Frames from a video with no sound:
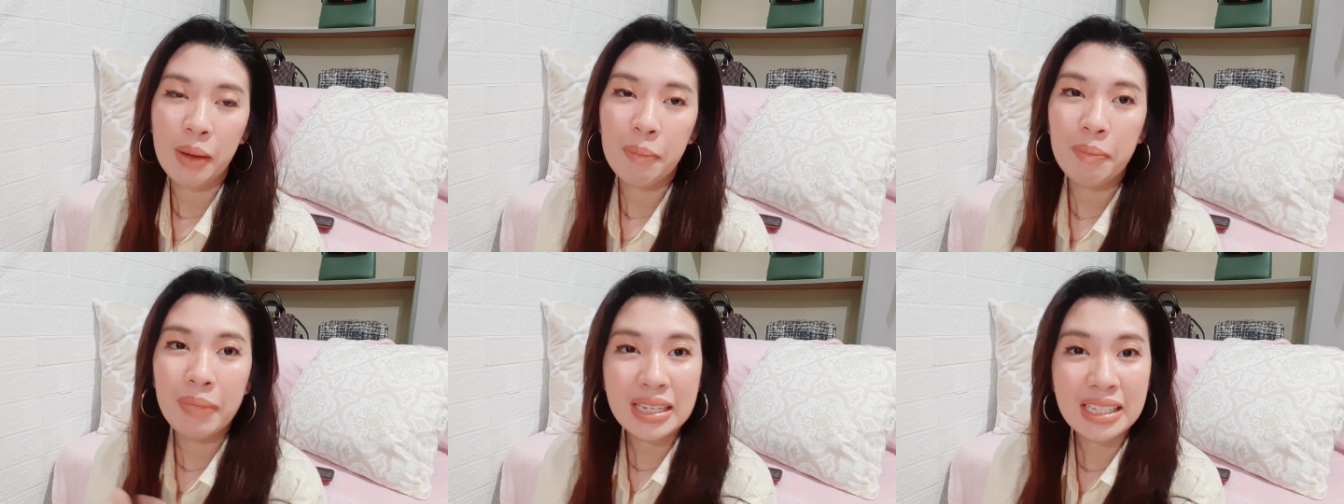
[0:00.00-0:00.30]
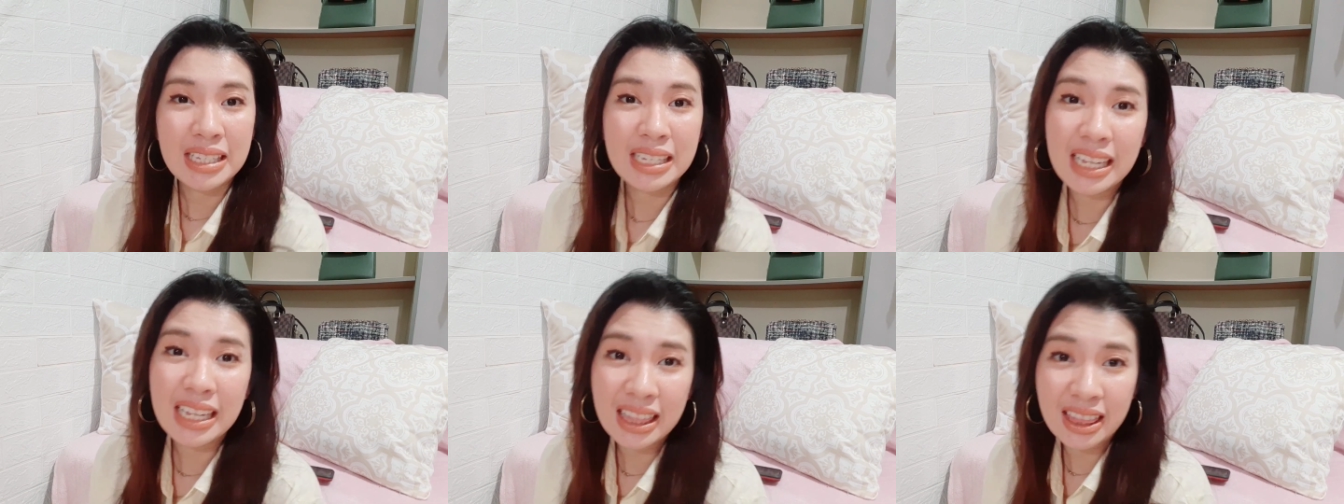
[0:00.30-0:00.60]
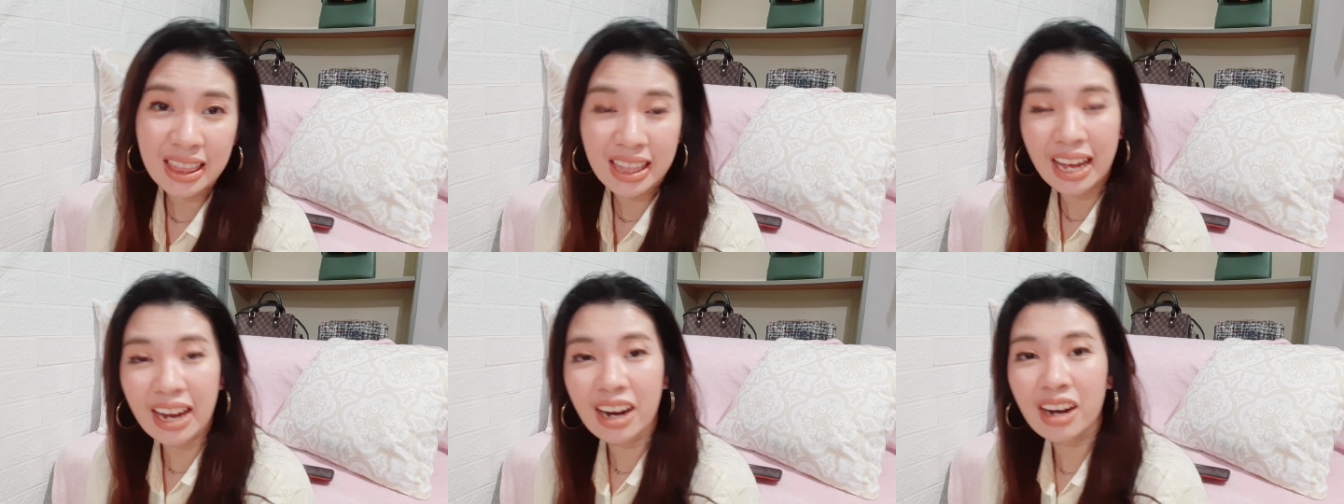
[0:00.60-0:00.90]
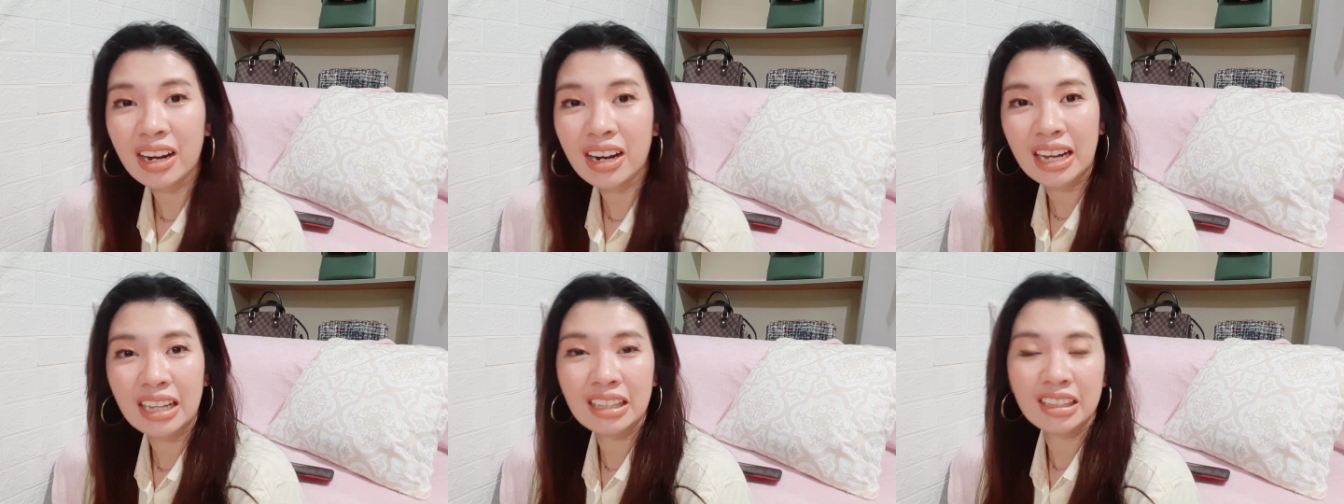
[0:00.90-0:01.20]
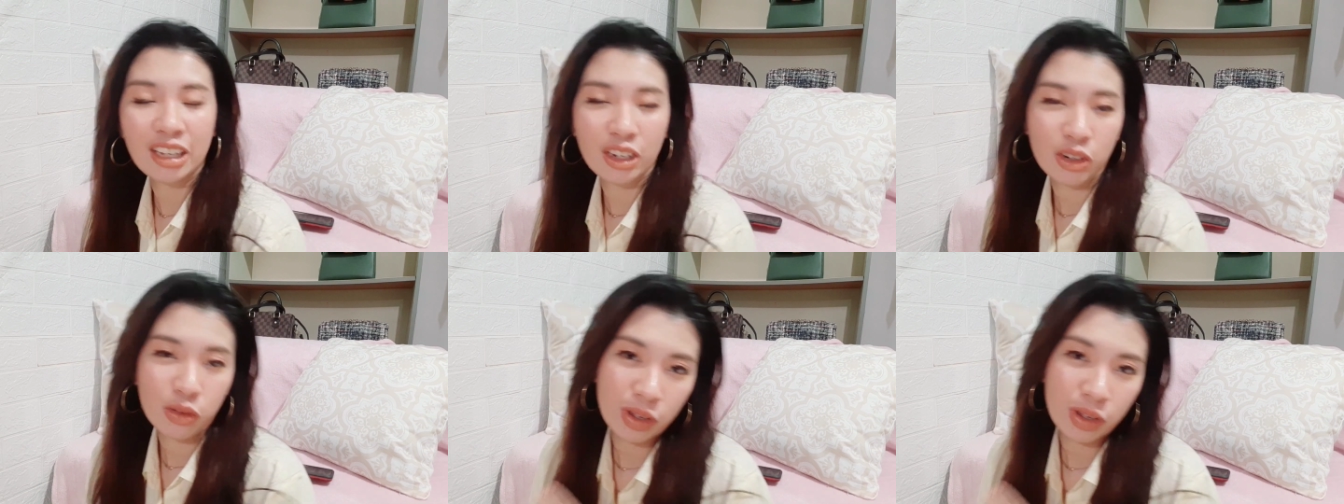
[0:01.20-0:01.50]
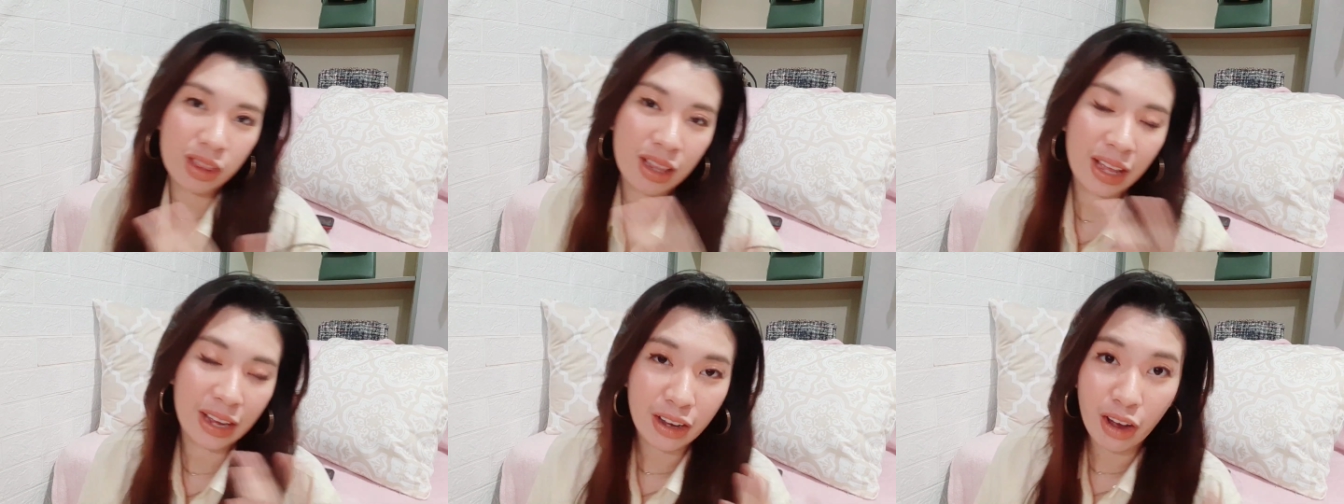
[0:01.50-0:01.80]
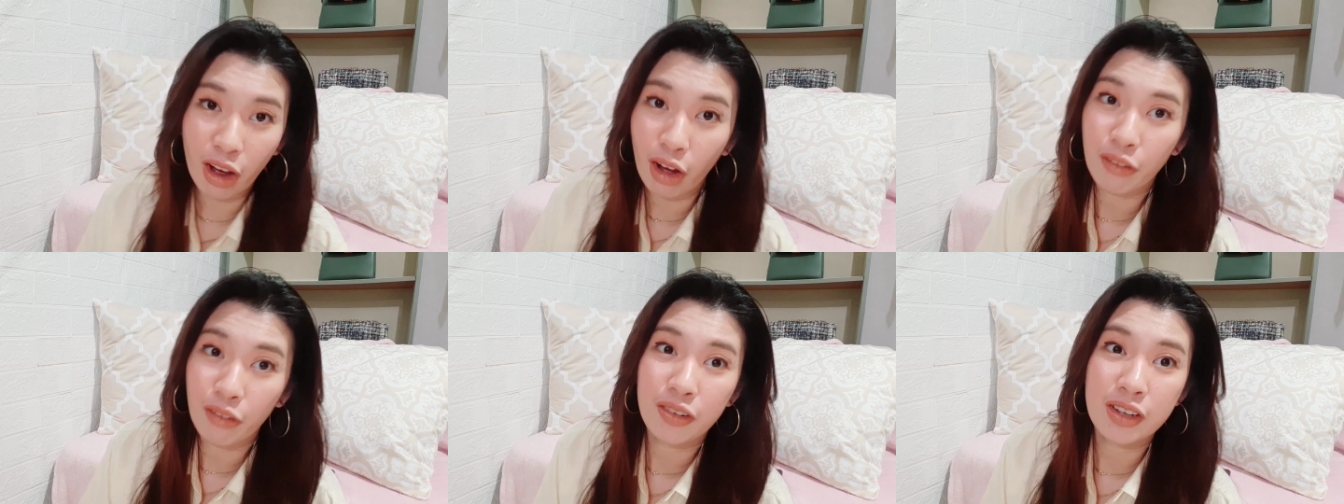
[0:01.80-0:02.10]
mixing it there and then with like
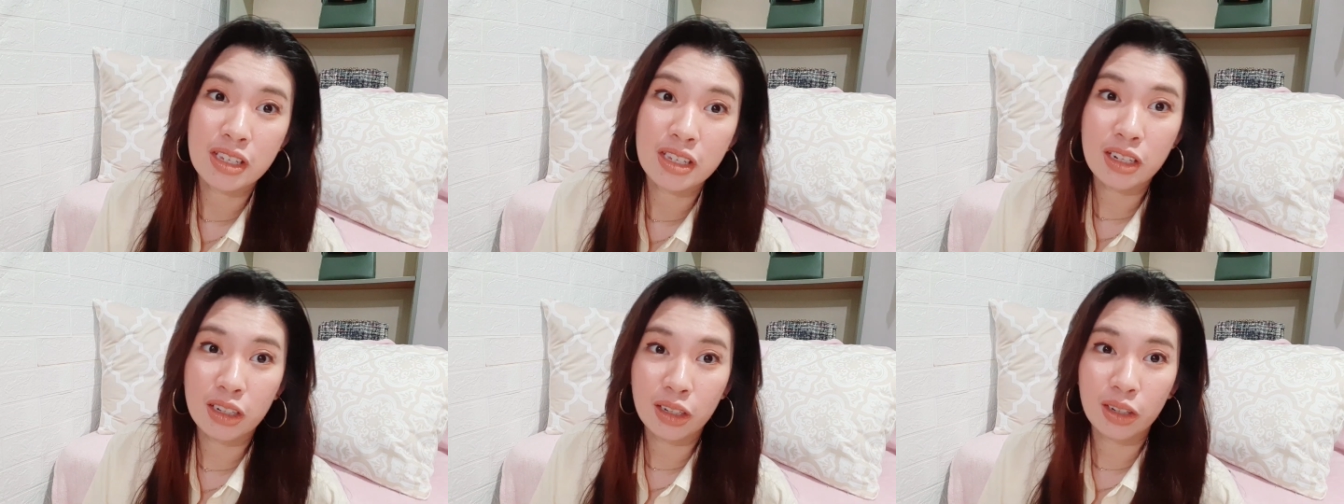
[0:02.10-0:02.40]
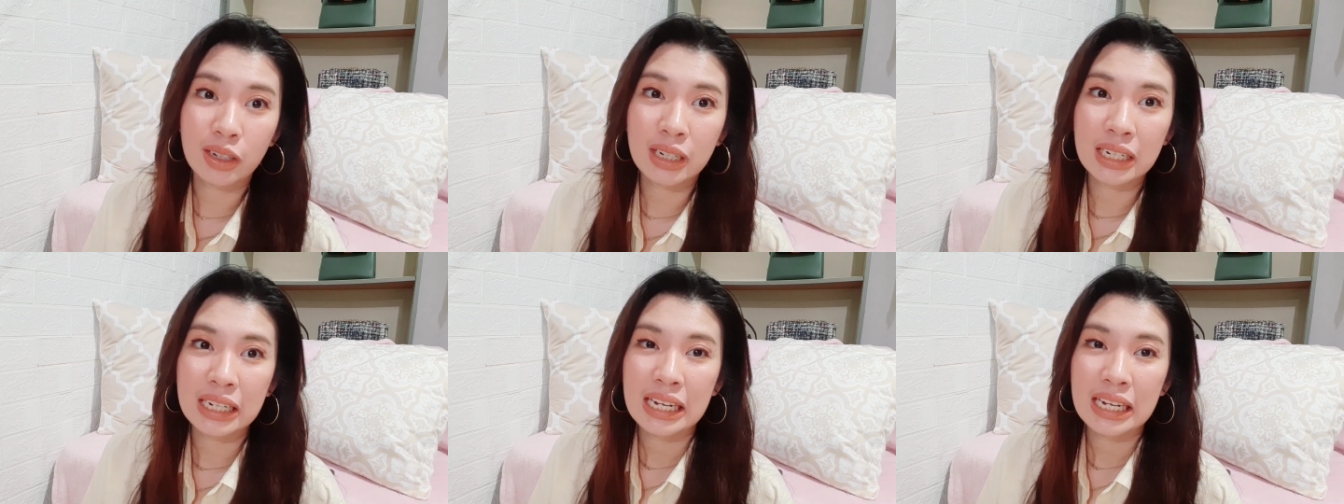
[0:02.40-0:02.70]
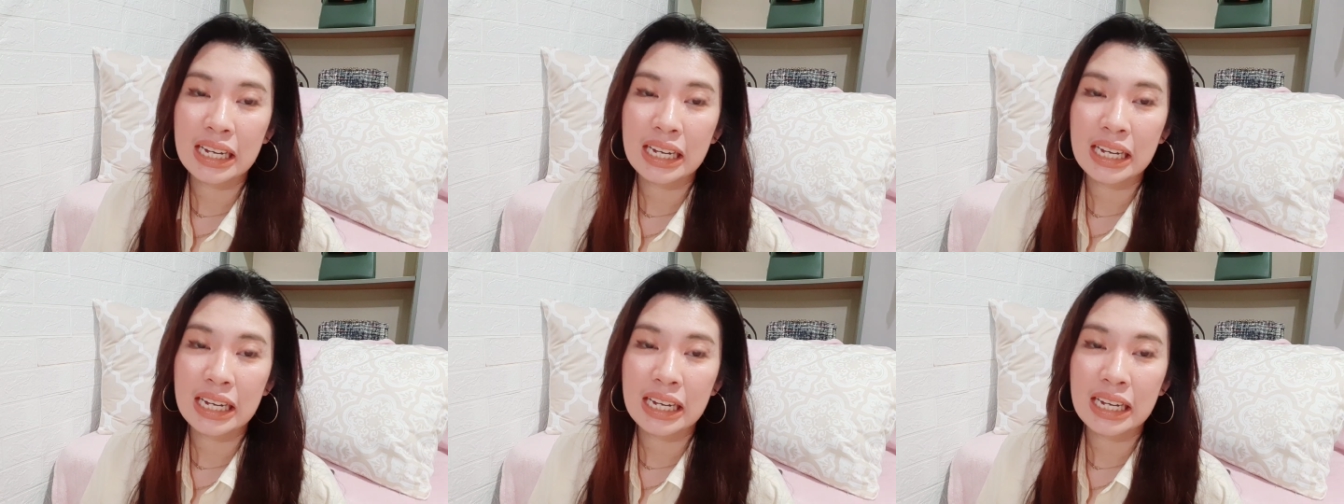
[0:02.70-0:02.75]
office look